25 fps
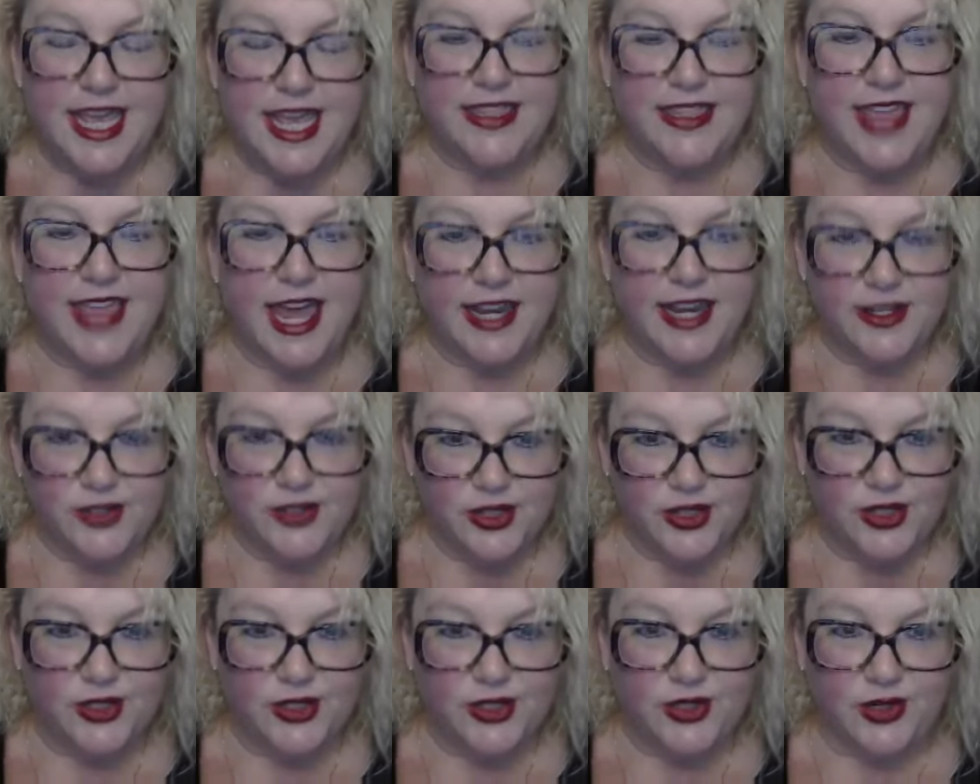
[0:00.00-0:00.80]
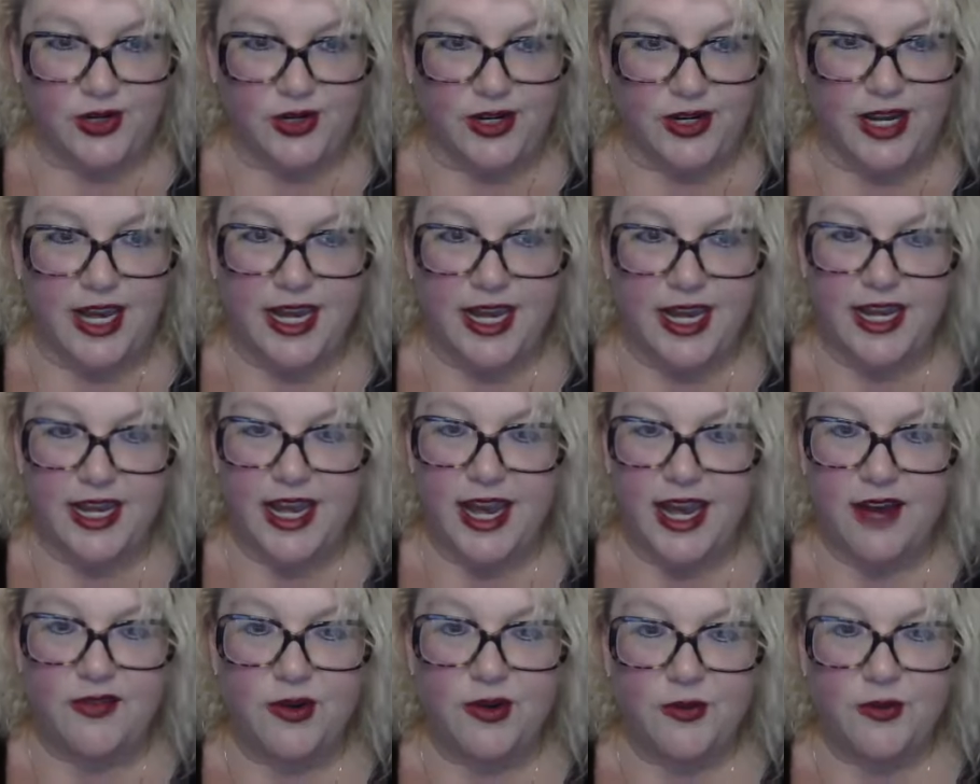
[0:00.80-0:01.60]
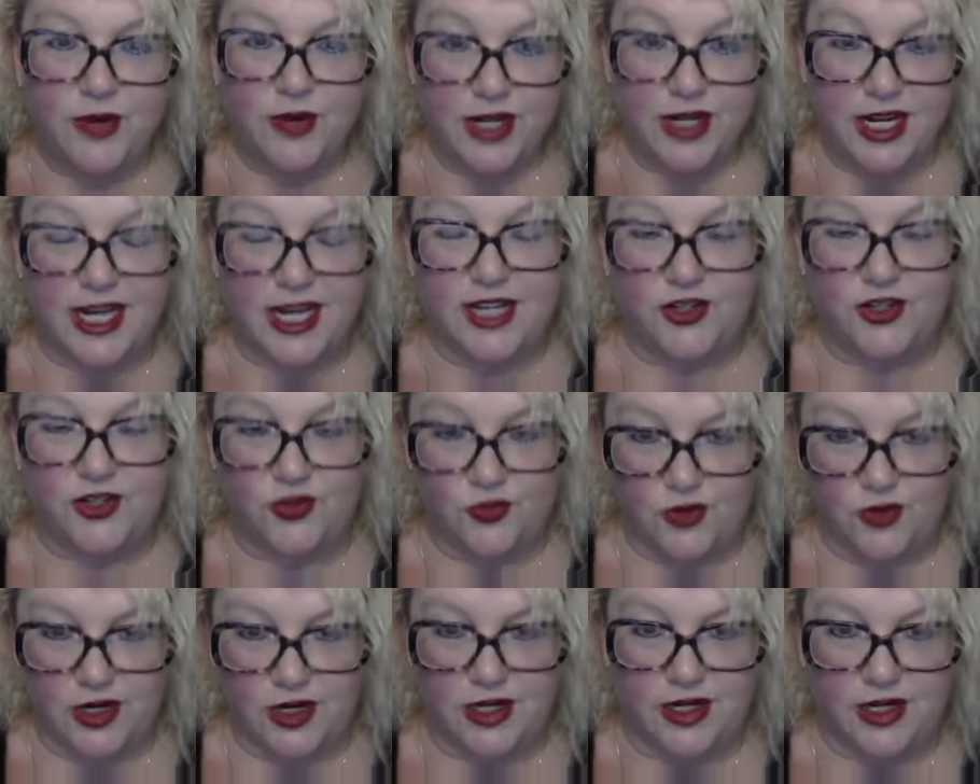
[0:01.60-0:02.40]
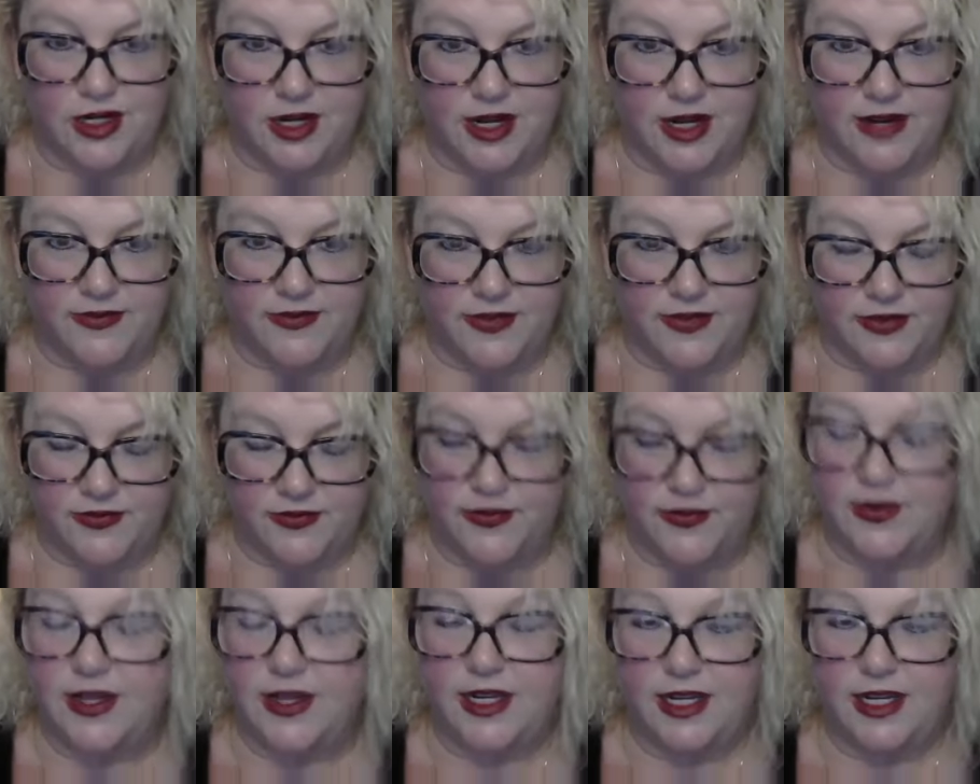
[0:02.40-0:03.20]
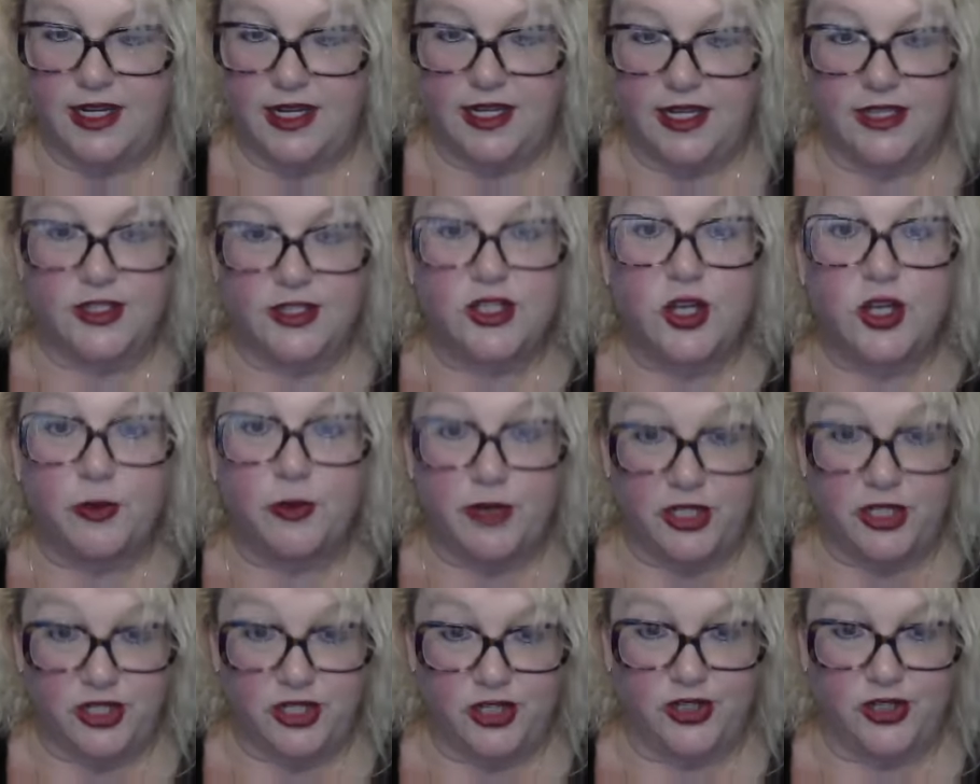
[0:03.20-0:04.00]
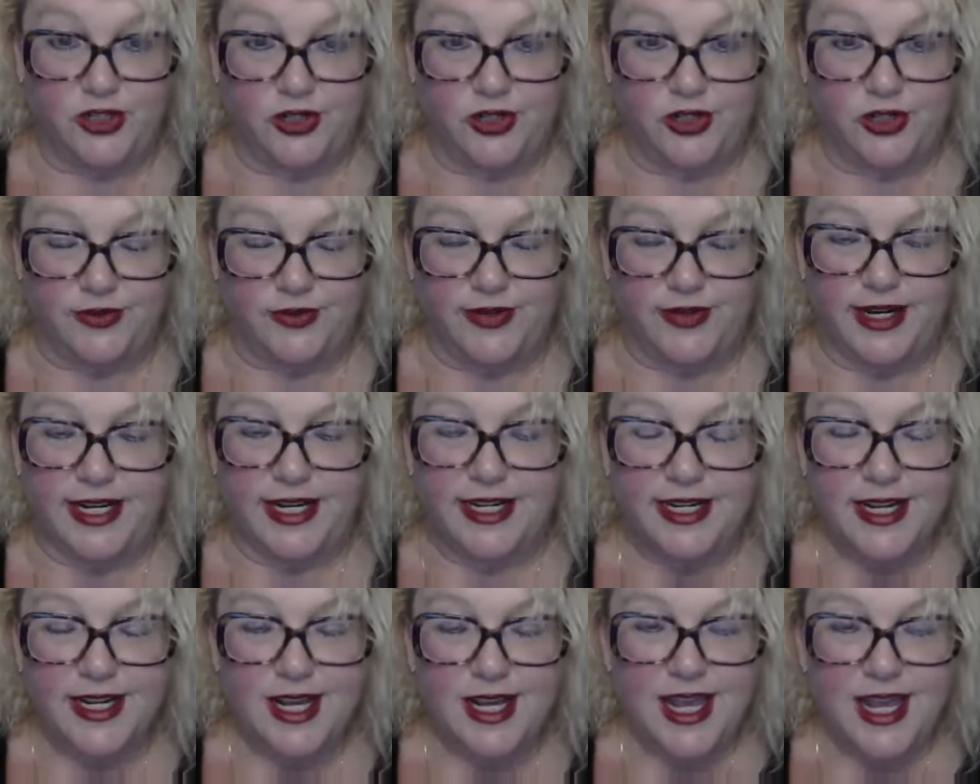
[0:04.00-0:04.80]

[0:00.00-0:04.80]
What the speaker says: That is dessert. And everyone got drunk off of so much dessert, right?